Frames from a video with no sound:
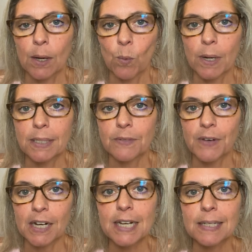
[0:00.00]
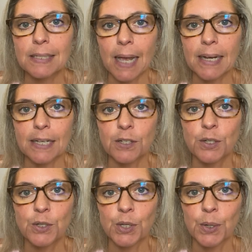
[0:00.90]
was very excited
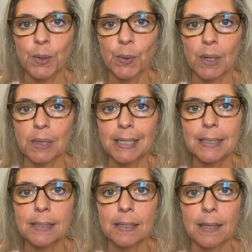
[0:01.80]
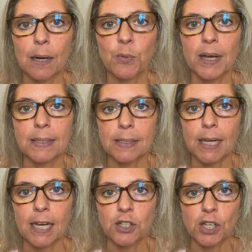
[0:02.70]
to listen to their
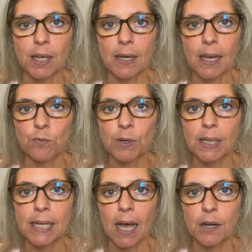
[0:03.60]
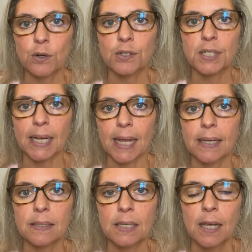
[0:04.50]
presentation and really
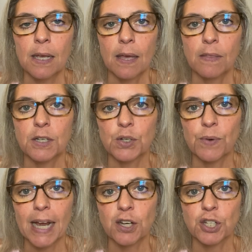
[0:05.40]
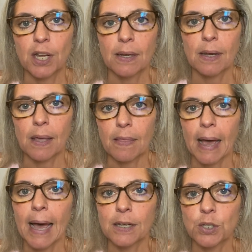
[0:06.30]
understand the direction
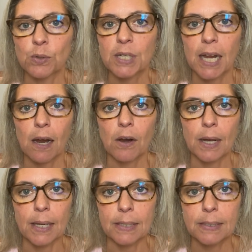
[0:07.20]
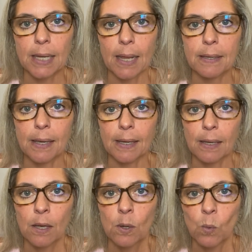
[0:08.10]
that doTERRA is
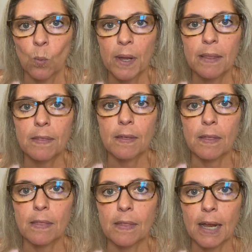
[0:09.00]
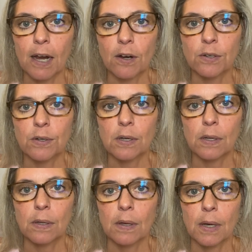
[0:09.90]
taking with their
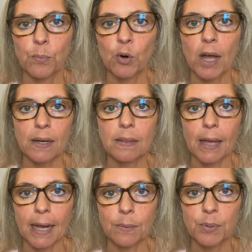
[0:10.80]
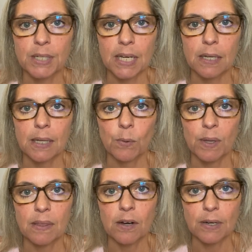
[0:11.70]
uh, product line, particularly
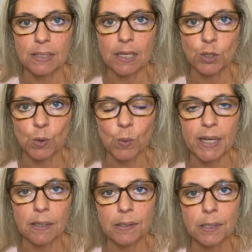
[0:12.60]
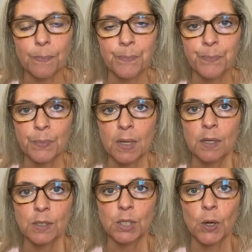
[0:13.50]
with their essential oils.
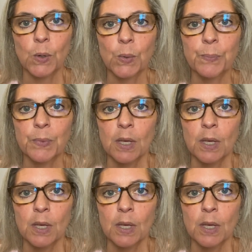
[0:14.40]
So